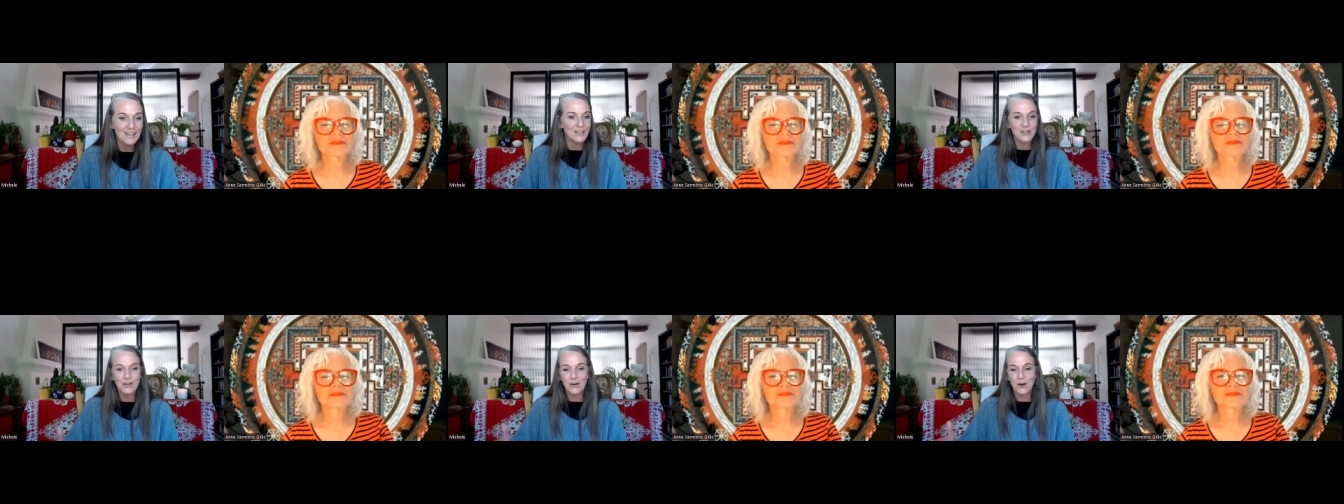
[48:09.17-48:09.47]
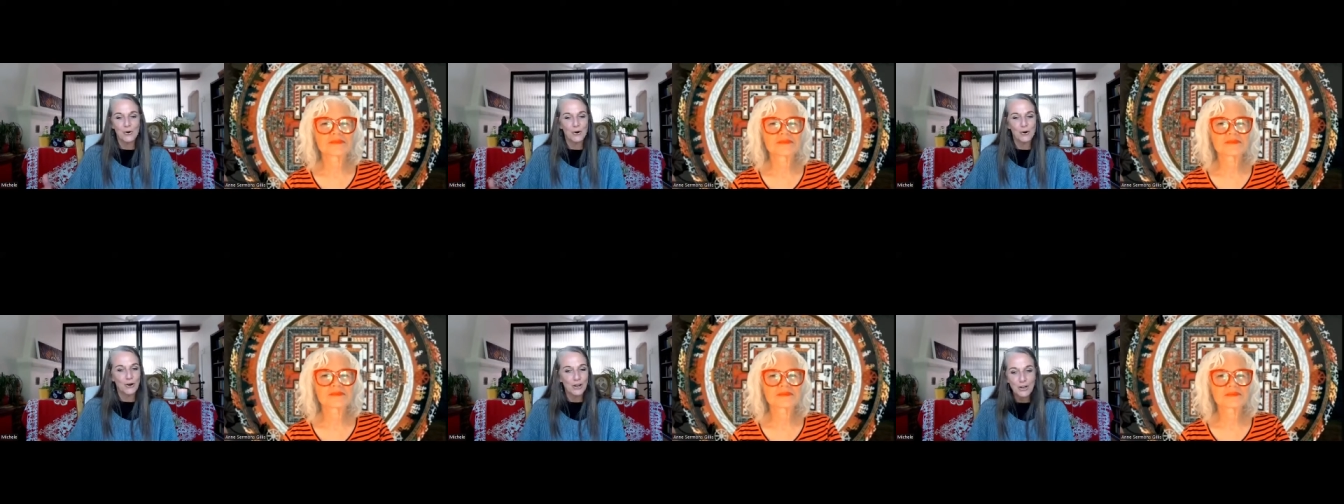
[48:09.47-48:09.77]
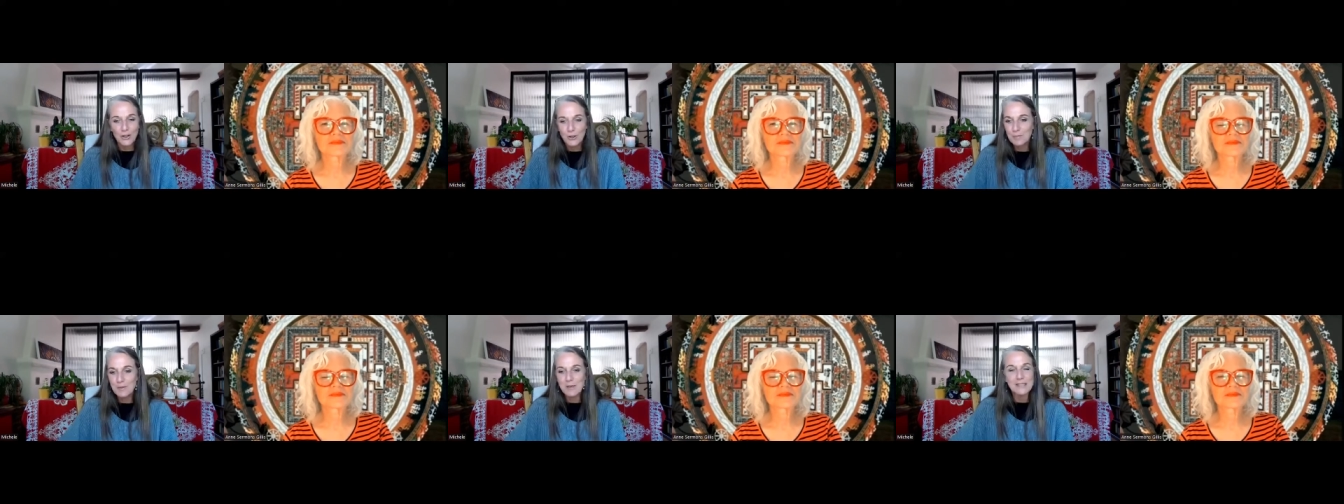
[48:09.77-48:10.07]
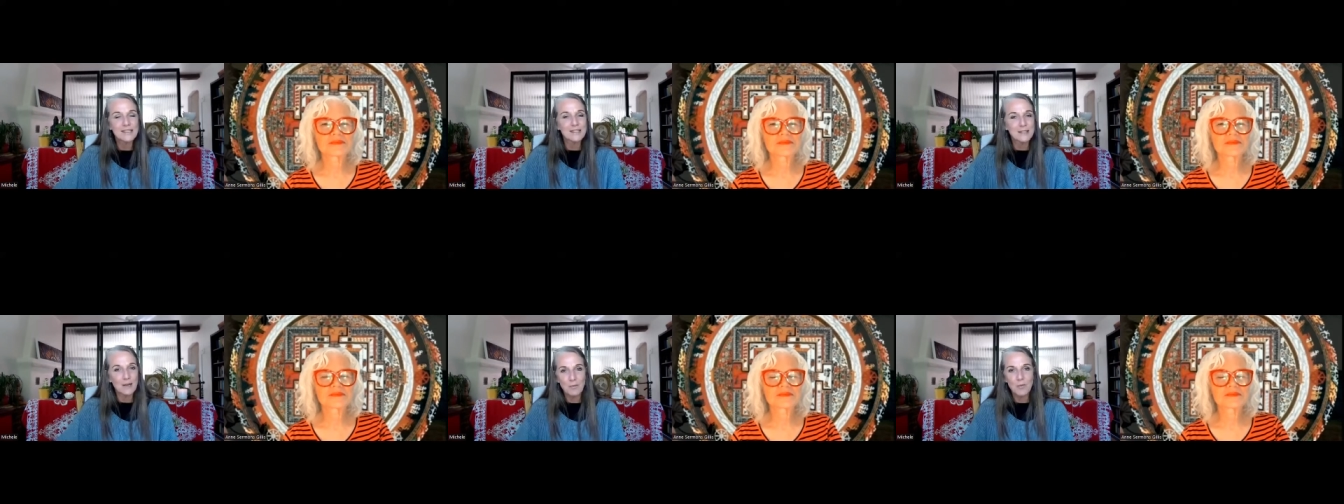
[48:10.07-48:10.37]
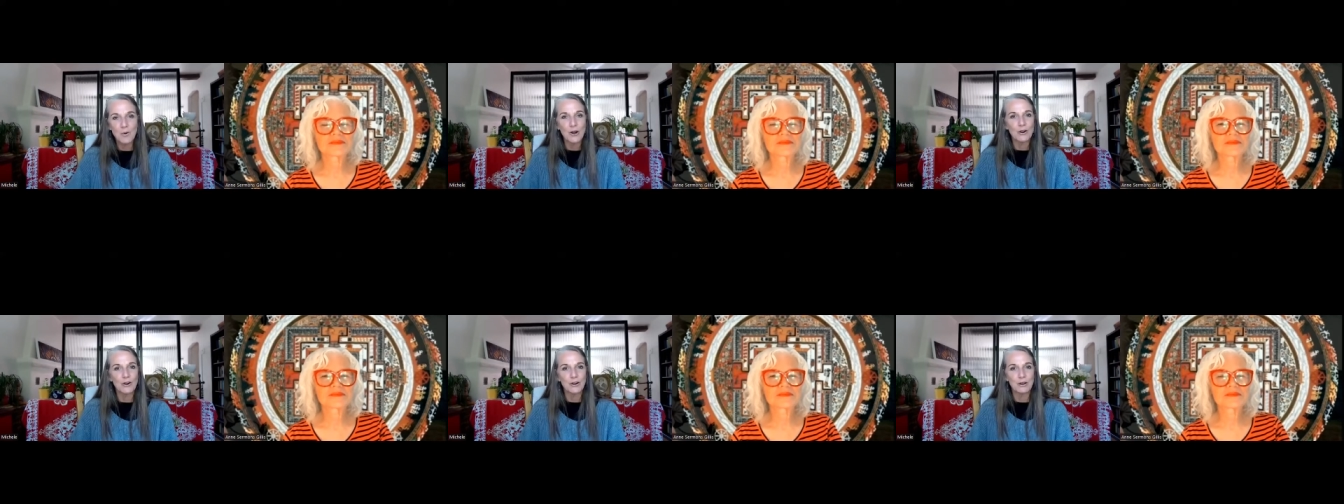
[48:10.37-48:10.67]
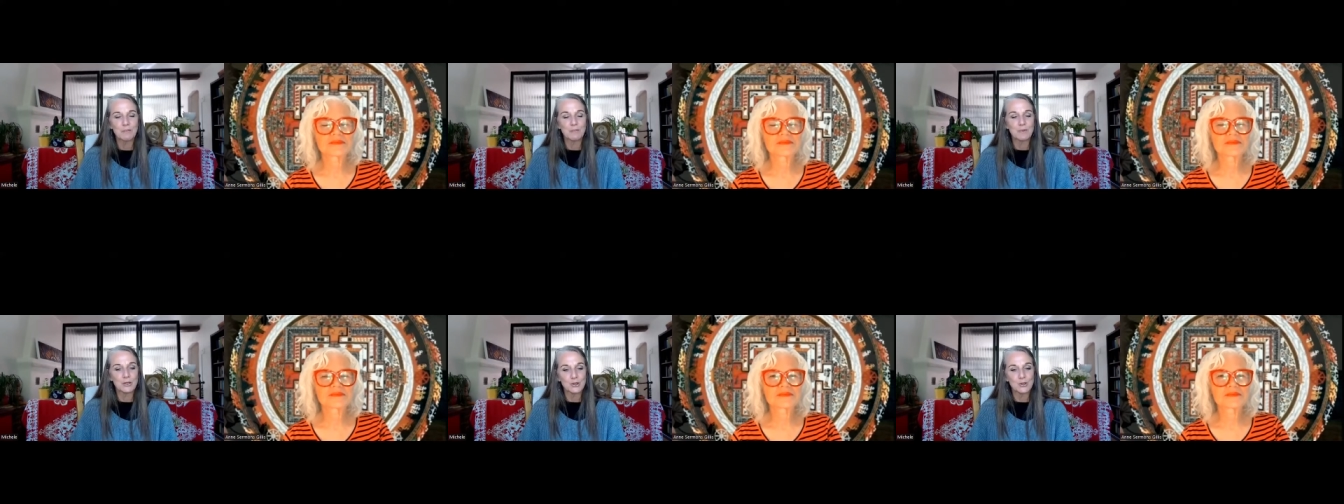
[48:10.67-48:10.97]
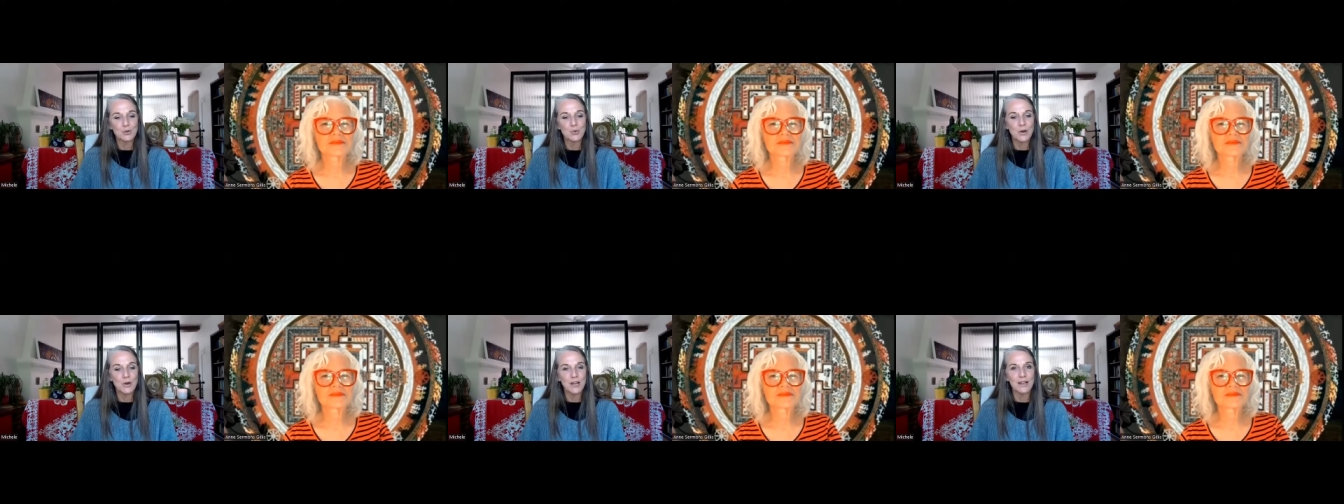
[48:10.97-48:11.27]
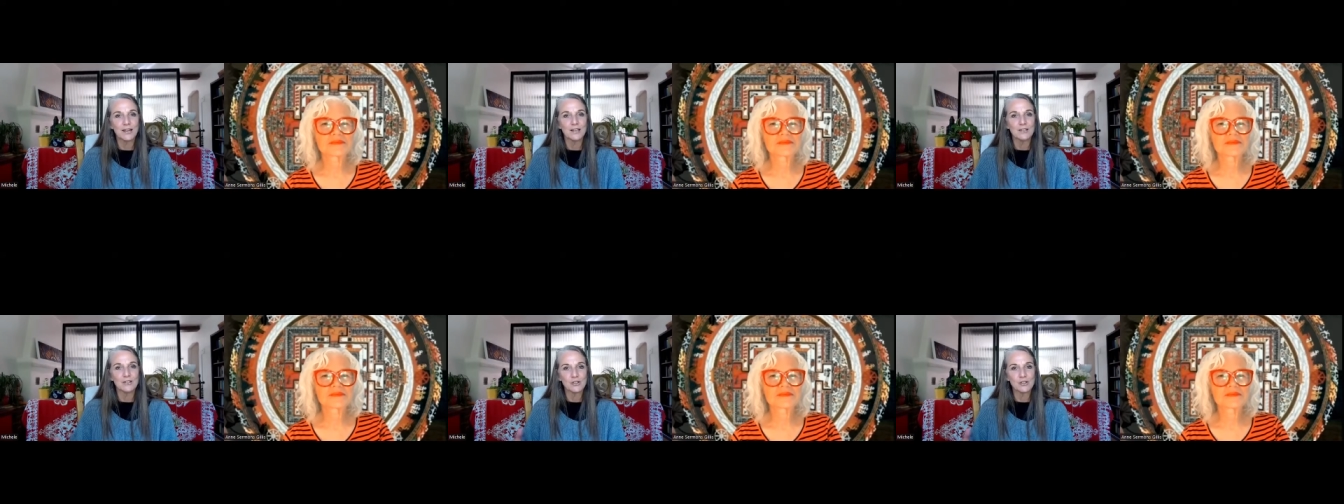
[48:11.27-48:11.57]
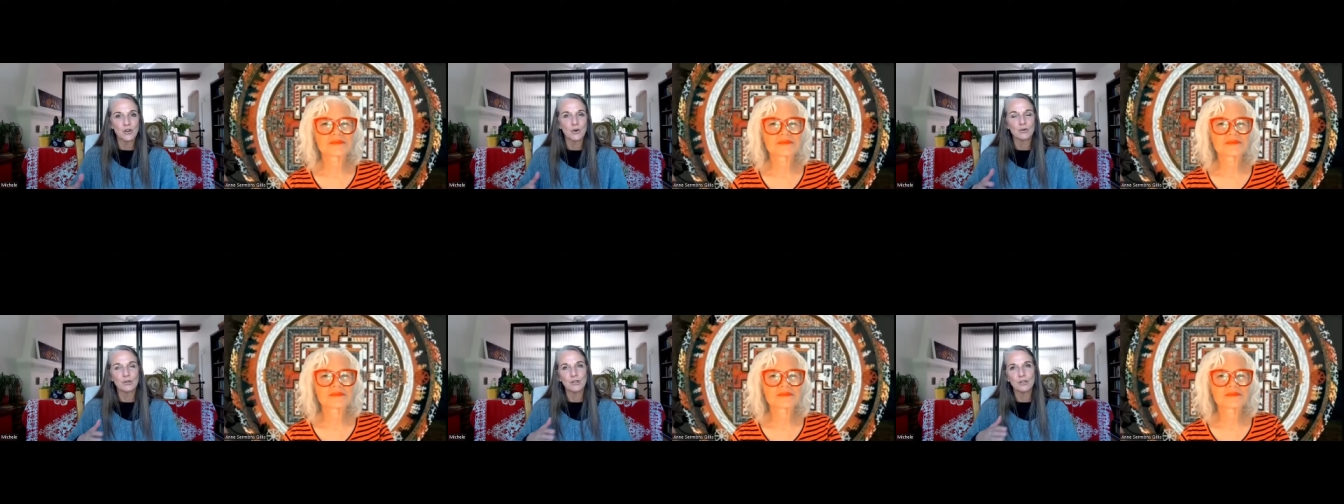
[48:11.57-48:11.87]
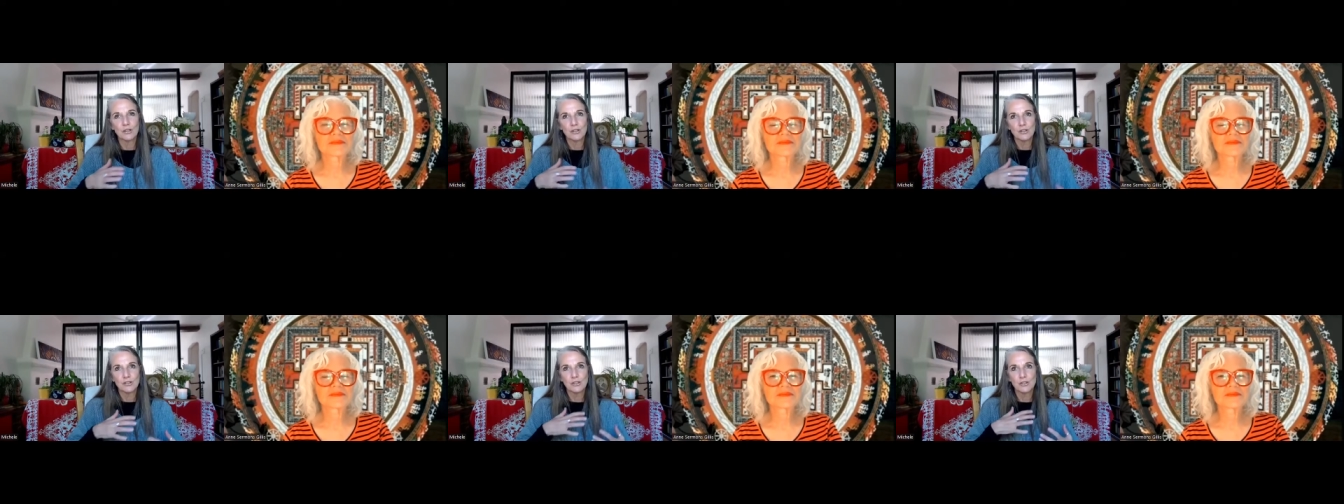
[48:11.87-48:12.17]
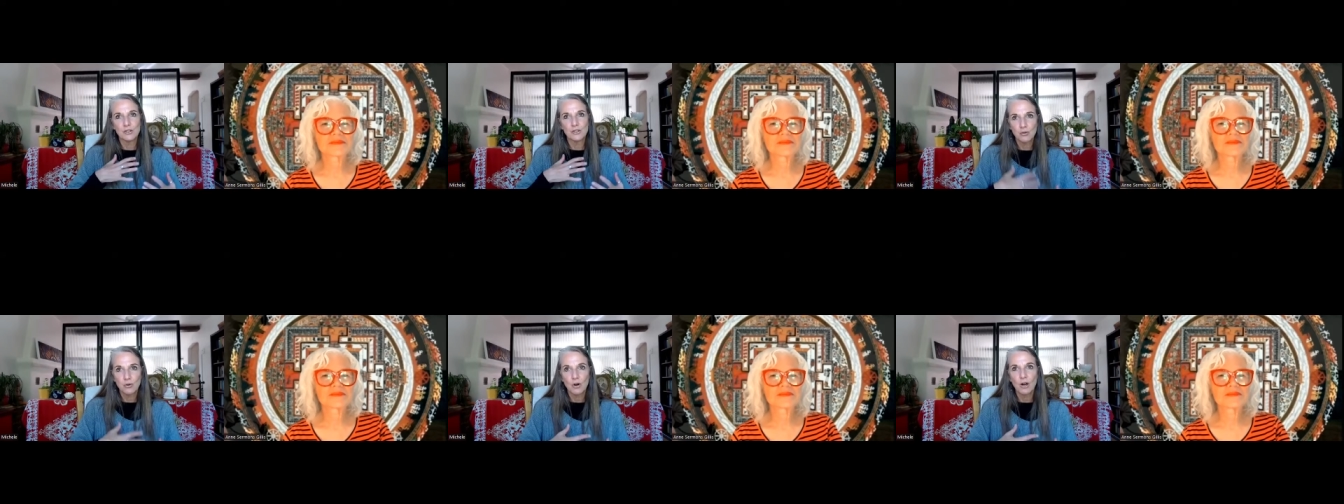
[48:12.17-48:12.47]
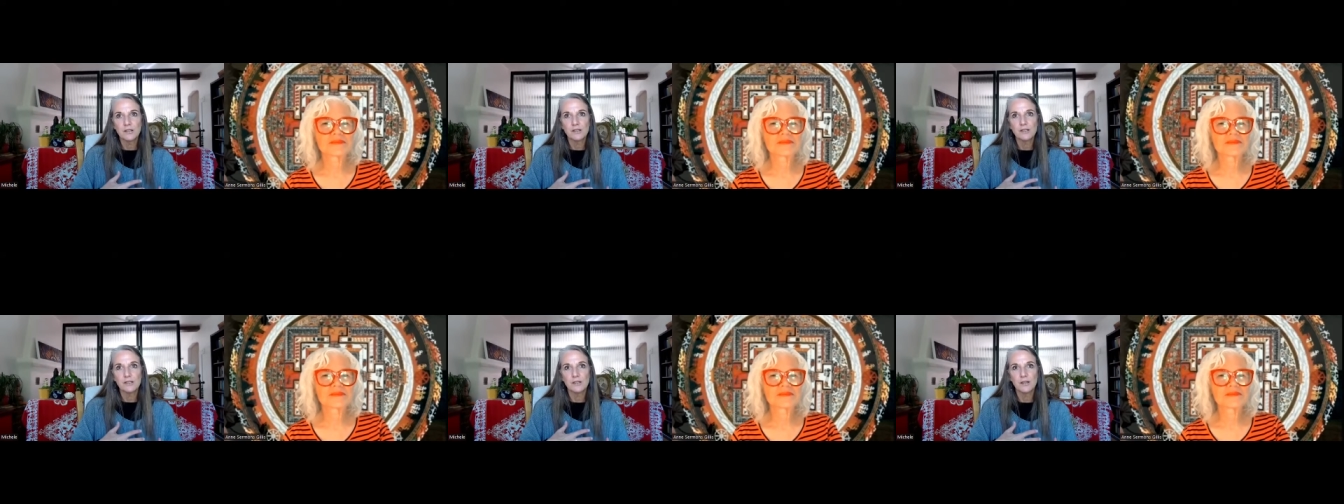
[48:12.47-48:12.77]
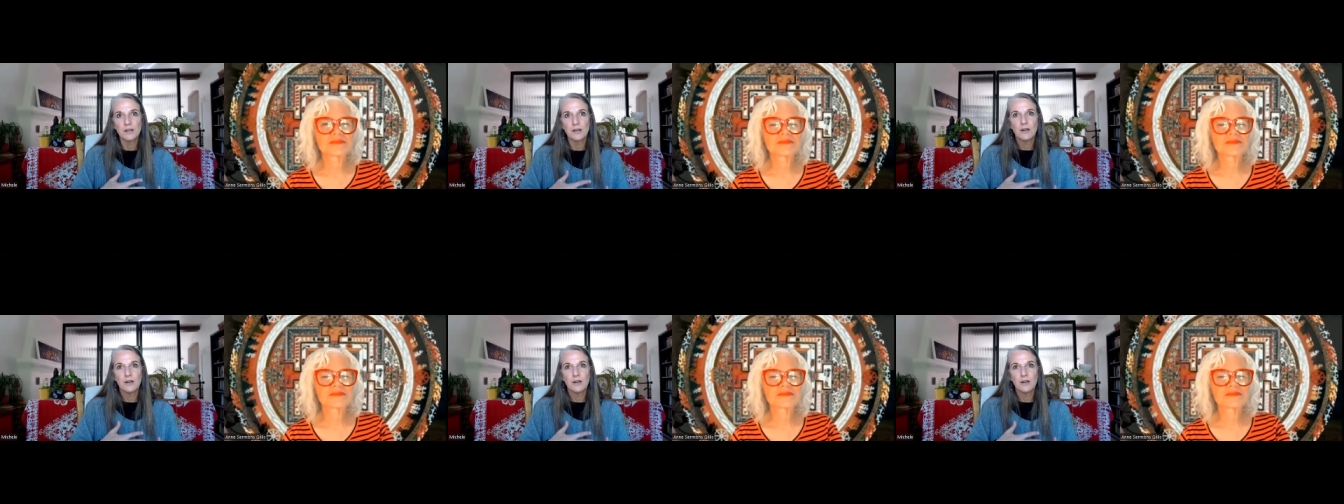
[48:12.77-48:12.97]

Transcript: or it could be somewhere in between. So to trust